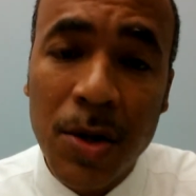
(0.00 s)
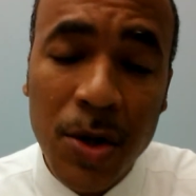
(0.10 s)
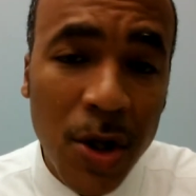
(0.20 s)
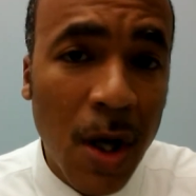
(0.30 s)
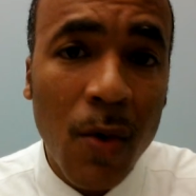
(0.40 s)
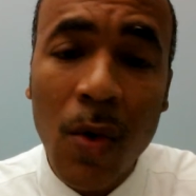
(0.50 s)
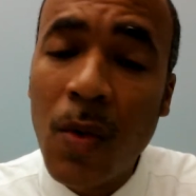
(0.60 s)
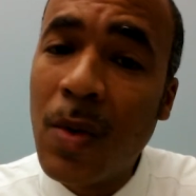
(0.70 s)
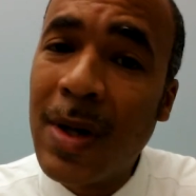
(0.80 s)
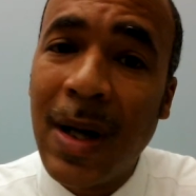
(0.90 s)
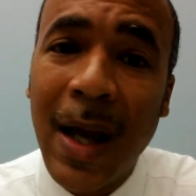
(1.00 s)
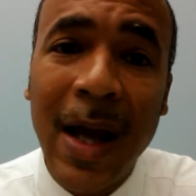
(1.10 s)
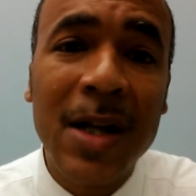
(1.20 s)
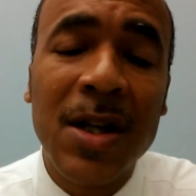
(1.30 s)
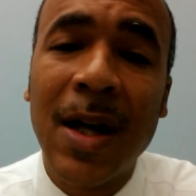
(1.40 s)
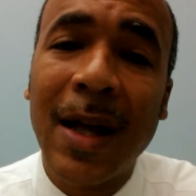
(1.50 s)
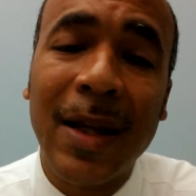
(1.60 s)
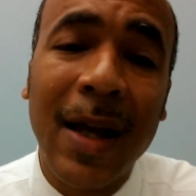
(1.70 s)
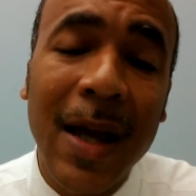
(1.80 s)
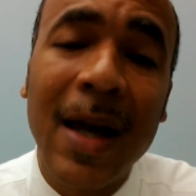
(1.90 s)
general elation at
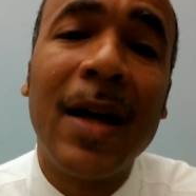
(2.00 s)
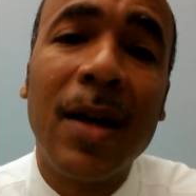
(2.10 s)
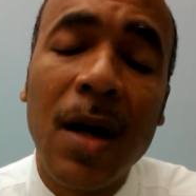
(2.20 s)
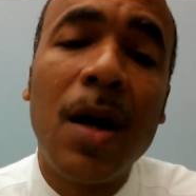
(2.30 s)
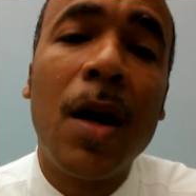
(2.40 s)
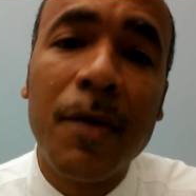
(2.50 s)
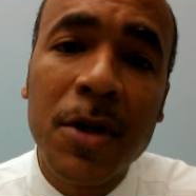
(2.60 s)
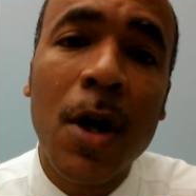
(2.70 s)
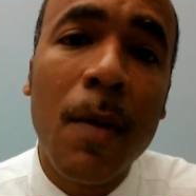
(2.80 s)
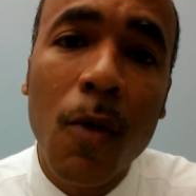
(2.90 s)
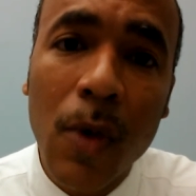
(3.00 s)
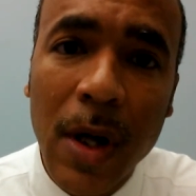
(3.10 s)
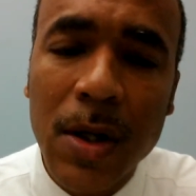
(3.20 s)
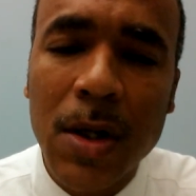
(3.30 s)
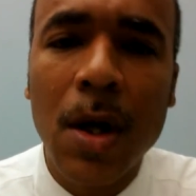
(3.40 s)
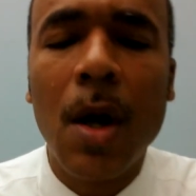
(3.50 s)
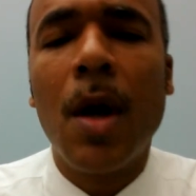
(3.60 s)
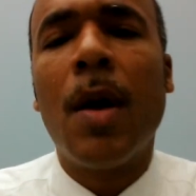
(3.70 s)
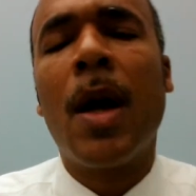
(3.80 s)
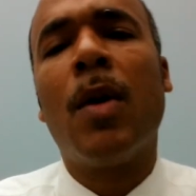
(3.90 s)
the end of some risk.
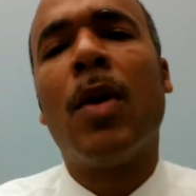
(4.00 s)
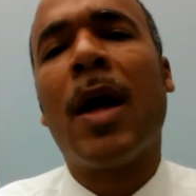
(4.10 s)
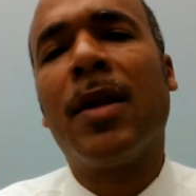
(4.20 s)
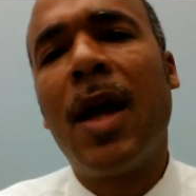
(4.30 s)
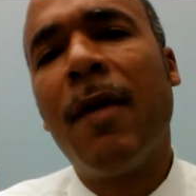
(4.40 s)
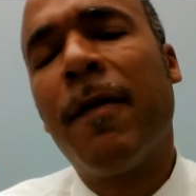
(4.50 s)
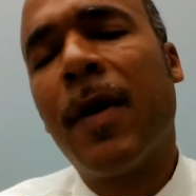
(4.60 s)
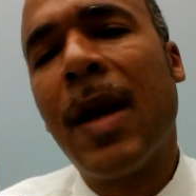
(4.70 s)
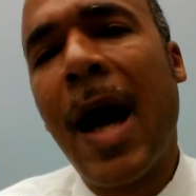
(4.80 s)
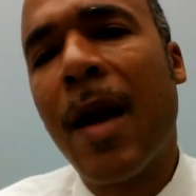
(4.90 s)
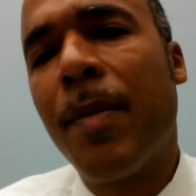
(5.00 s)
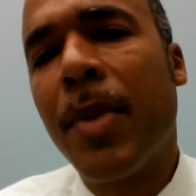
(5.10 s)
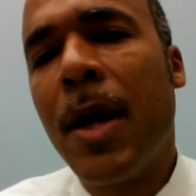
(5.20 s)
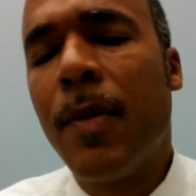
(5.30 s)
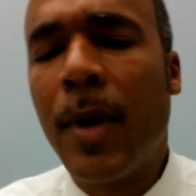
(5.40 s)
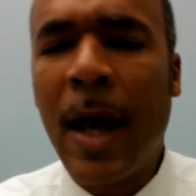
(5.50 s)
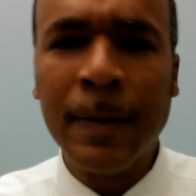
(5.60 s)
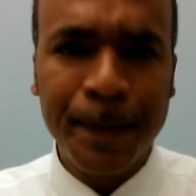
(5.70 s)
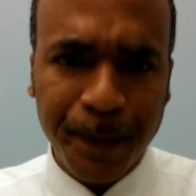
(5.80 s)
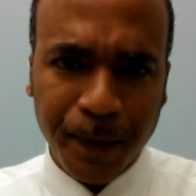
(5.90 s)
And I think for a lot of people that,
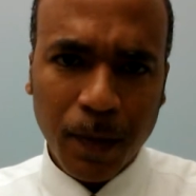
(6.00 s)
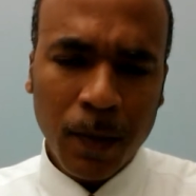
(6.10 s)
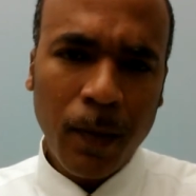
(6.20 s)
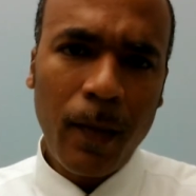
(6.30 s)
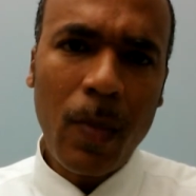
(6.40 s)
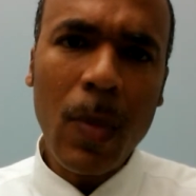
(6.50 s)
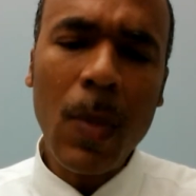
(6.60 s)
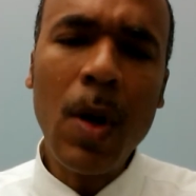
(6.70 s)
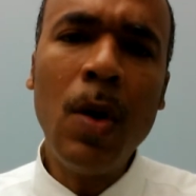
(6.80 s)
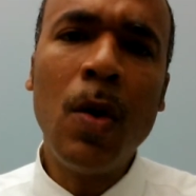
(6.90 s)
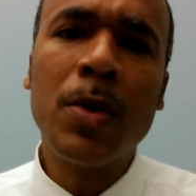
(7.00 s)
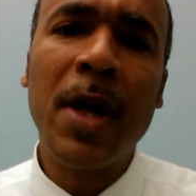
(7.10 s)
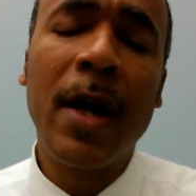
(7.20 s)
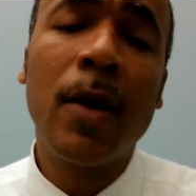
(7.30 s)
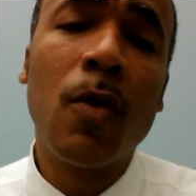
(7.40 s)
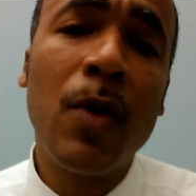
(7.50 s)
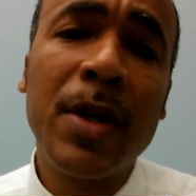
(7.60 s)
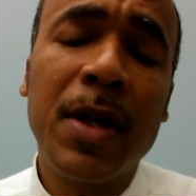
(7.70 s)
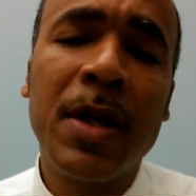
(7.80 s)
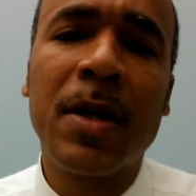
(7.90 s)
you know, taking a
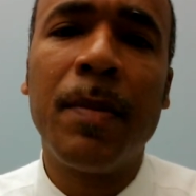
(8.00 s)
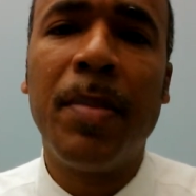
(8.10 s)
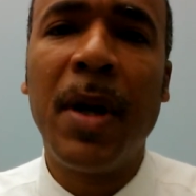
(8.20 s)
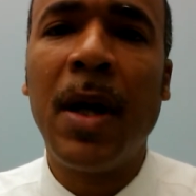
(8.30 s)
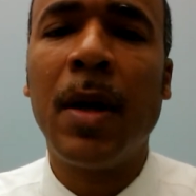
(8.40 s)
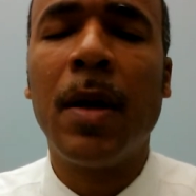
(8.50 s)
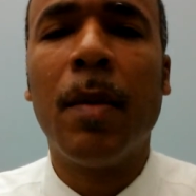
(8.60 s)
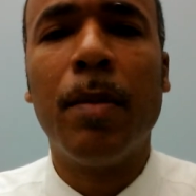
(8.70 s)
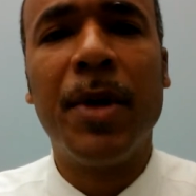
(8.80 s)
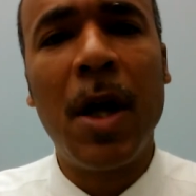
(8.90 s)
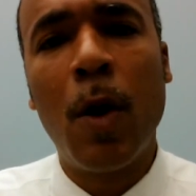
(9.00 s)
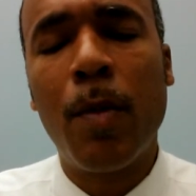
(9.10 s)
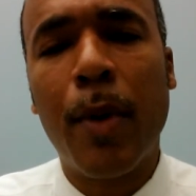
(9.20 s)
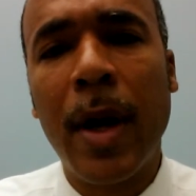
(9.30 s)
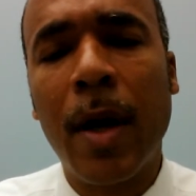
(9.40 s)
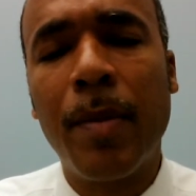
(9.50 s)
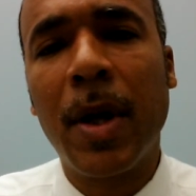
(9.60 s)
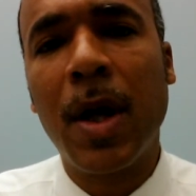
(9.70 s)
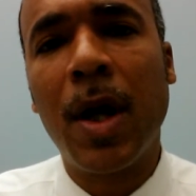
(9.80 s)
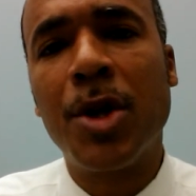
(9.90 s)
risk is a big deal breaker
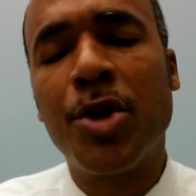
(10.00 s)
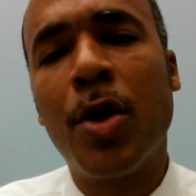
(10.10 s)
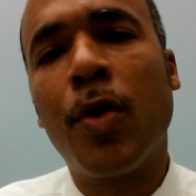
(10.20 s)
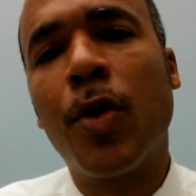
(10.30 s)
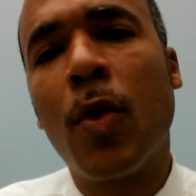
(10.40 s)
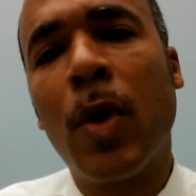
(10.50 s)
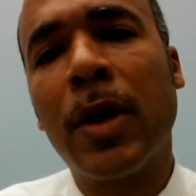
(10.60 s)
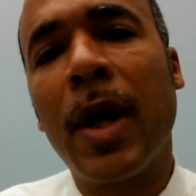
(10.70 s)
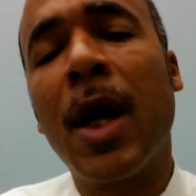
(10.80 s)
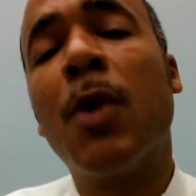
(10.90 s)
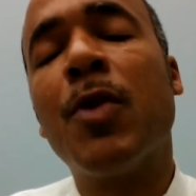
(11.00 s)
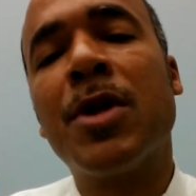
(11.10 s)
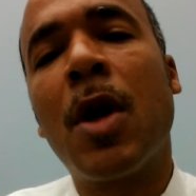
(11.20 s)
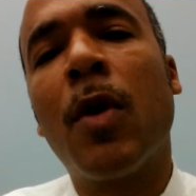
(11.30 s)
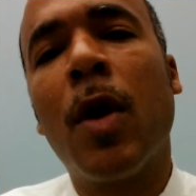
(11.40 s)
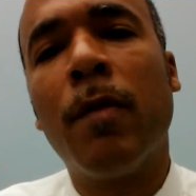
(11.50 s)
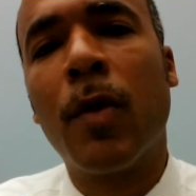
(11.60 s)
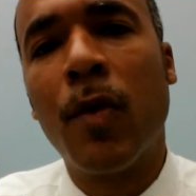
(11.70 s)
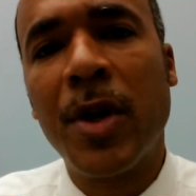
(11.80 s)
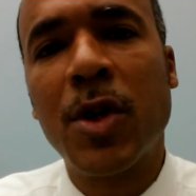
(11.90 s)
because you don't know what the end result of the
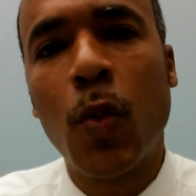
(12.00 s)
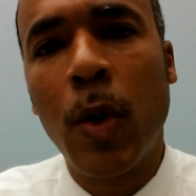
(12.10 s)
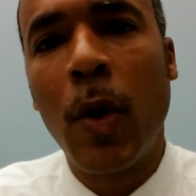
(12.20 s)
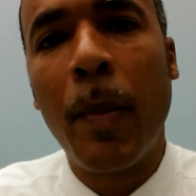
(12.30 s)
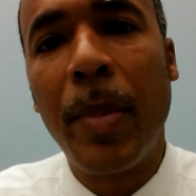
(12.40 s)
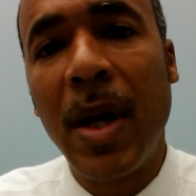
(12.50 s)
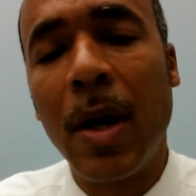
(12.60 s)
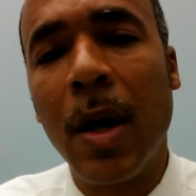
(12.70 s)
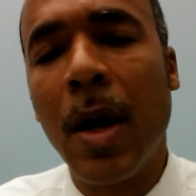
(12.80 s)
risk will be.